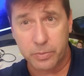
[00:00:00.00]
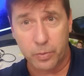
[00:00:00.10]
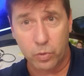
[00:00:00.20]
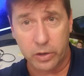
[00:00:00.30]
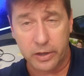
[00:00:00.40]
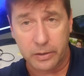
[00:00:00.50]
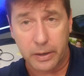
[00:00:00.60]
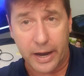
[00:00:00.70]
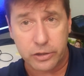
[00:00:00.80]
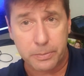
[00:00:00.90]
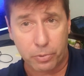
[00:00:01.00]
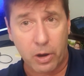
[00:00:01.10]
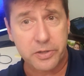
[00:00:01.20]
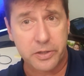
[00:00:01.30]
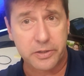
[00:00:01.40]
and we're going to actually
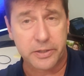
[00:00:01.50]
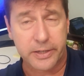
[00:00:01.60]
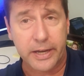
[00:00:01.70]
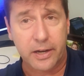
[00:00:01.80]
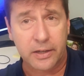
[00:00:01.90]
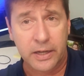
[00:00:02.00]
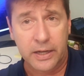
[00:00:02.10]
process this data.